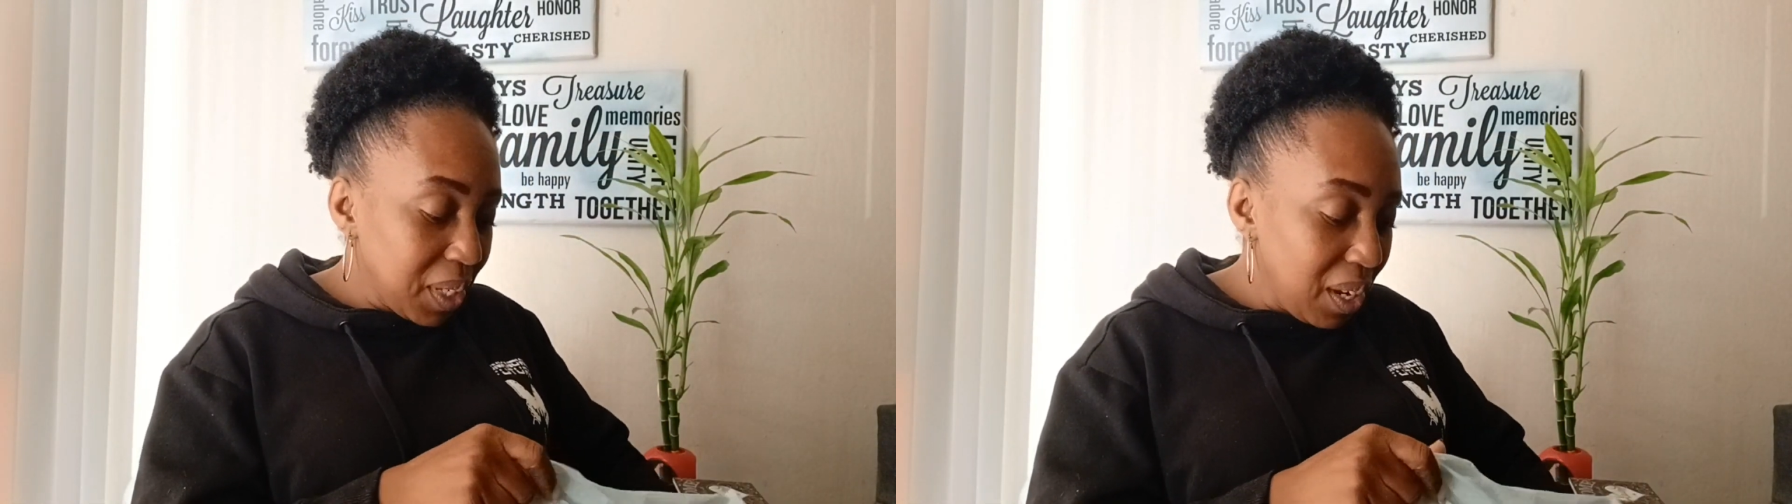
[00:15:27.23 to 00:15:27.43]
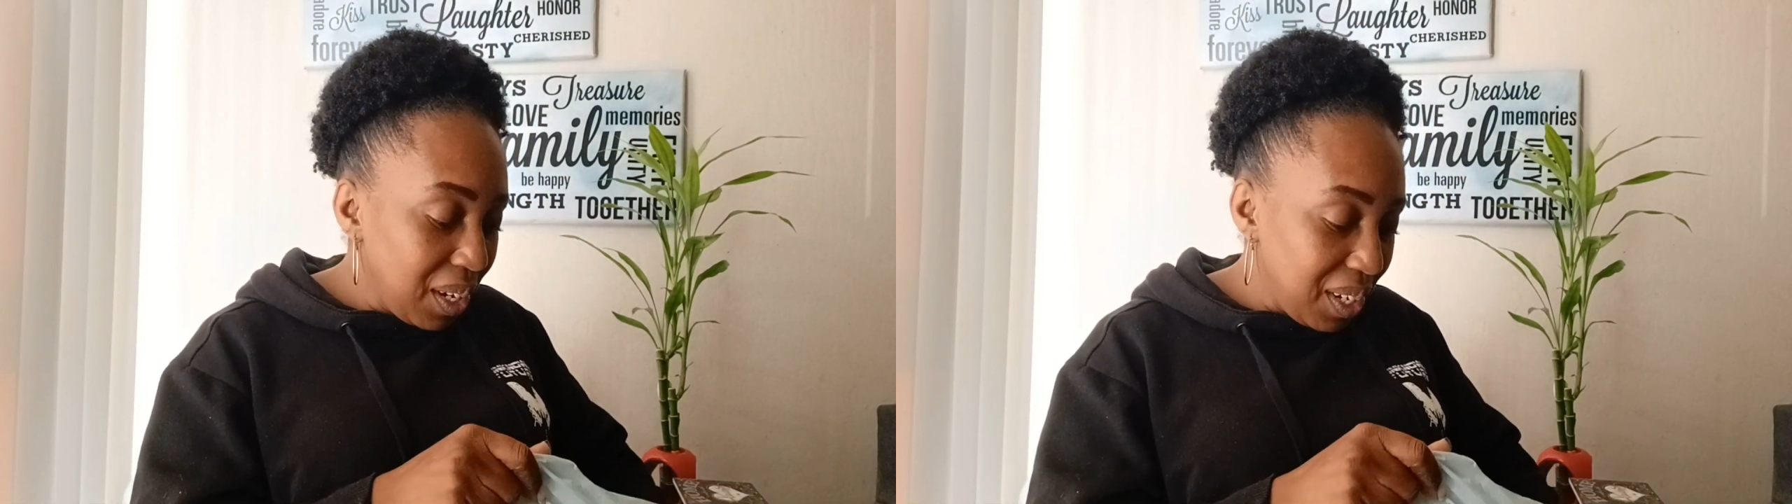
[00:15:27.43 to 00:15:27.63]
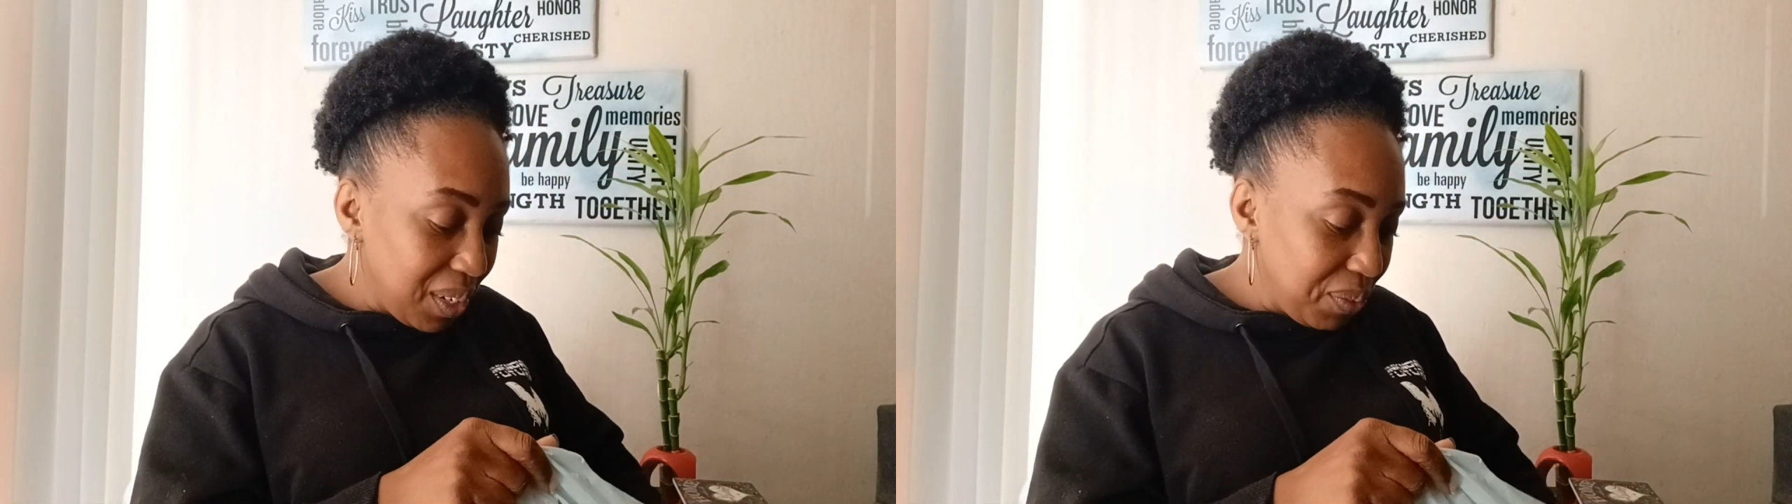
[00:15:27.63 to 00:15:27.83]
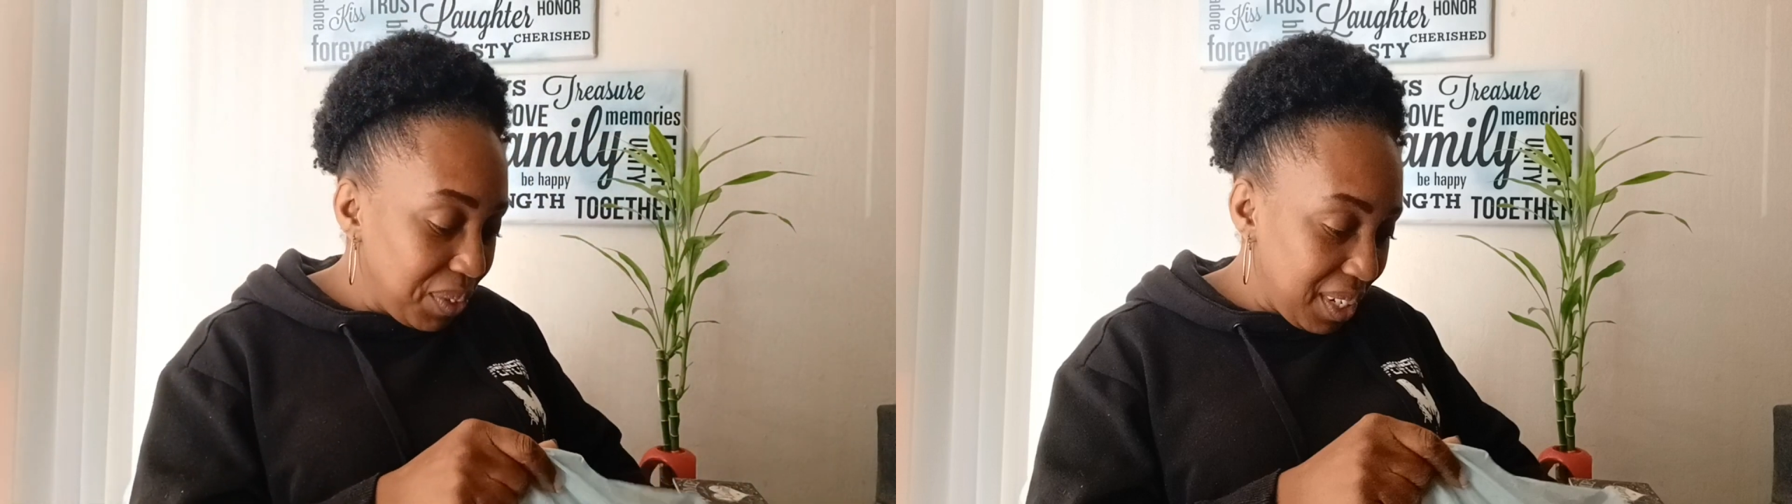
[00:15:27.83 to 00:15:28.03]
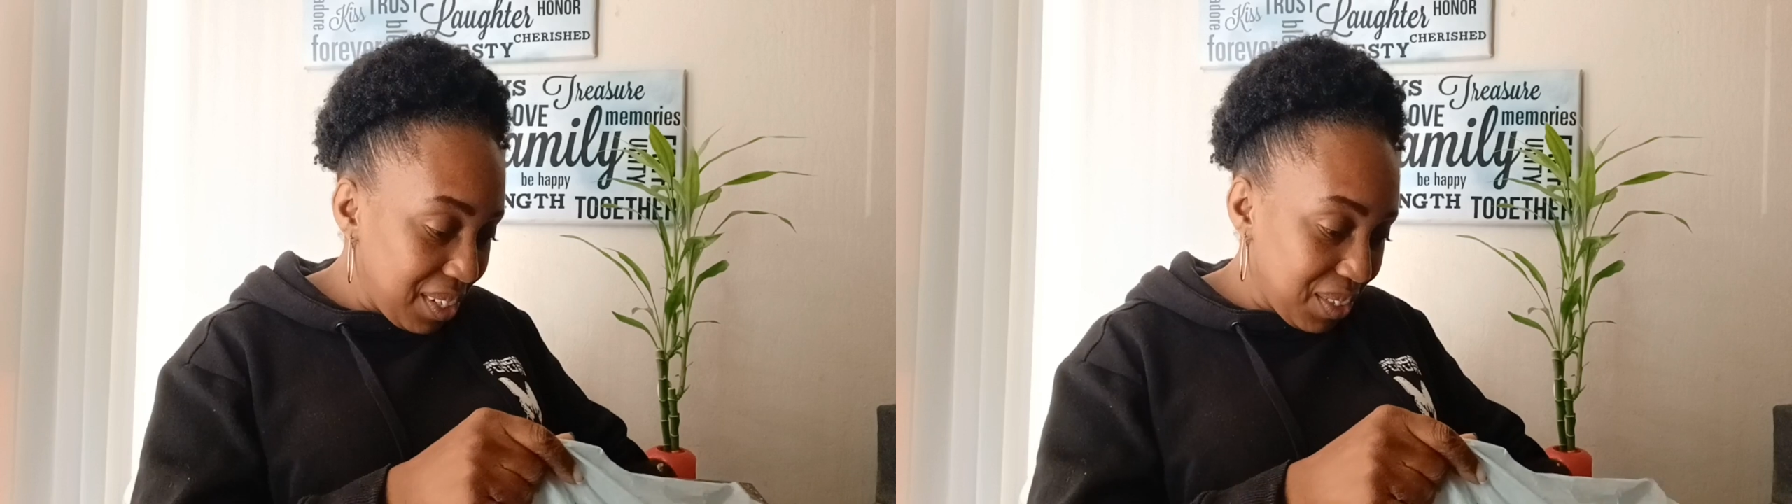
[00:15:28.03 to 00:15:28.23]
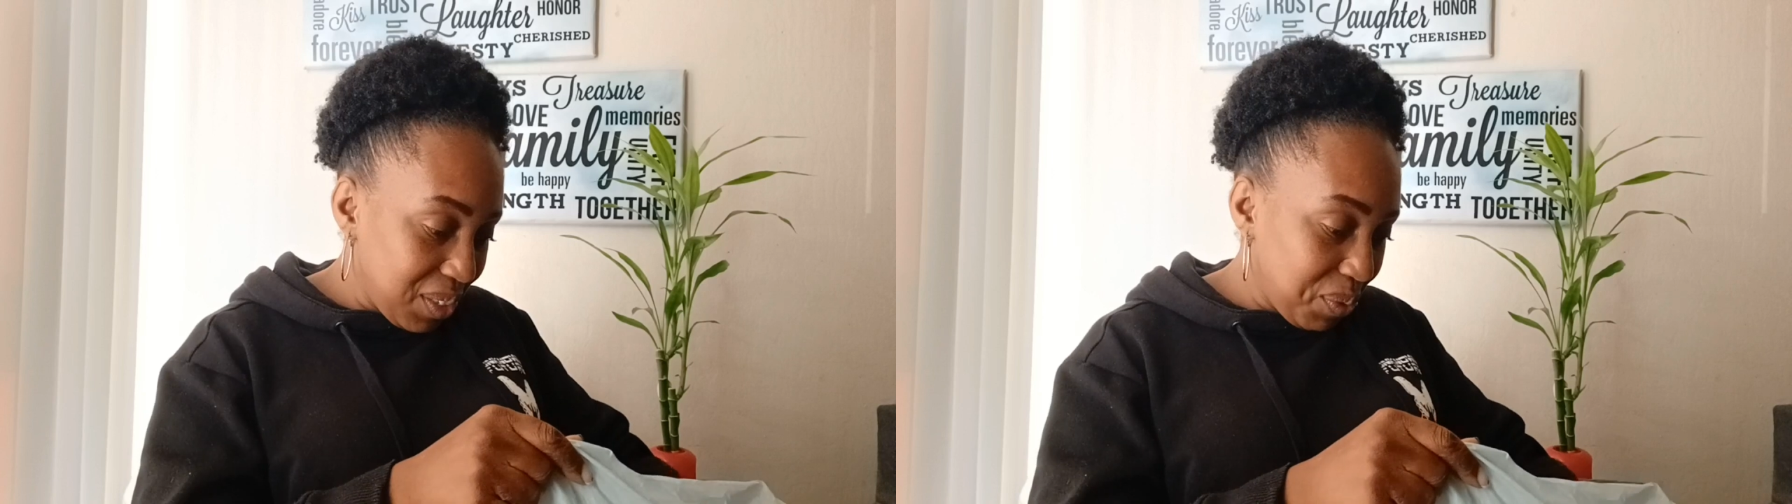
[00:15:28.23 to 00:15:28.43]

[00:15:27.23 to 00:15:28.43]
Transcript: Uh, what else?